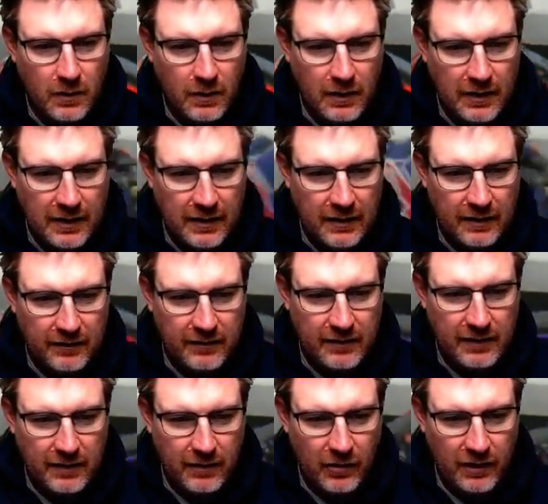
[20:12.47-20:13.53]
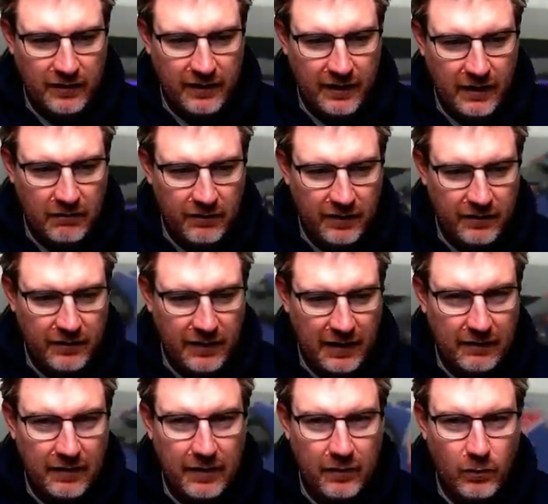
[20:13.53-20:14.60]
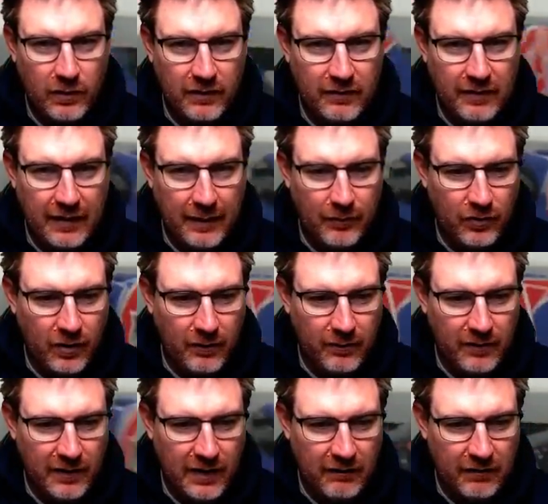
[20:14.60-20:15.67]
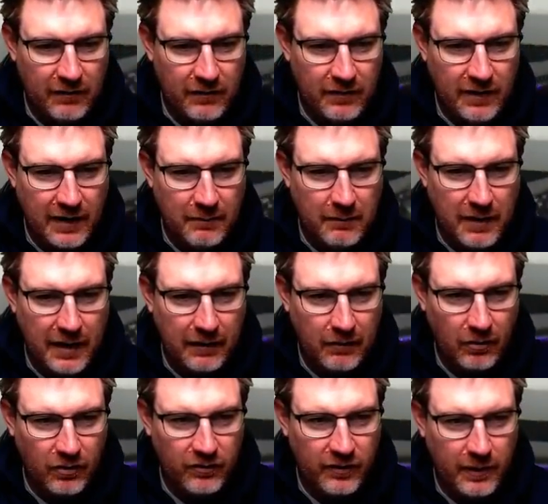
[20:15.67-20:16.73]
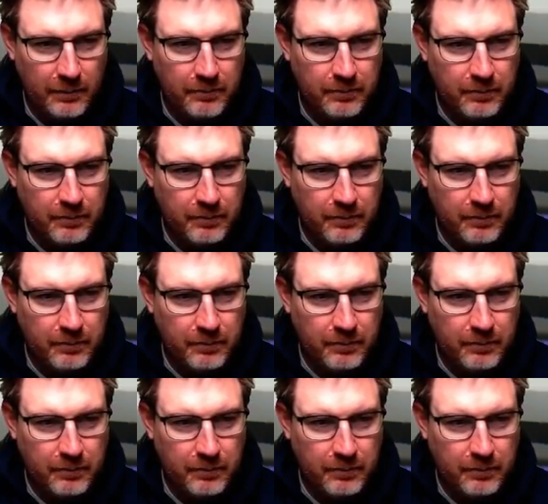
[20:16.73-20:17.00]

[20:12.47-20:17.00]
Let's get an idea of exactly what his lap times are as K-Mag locks up.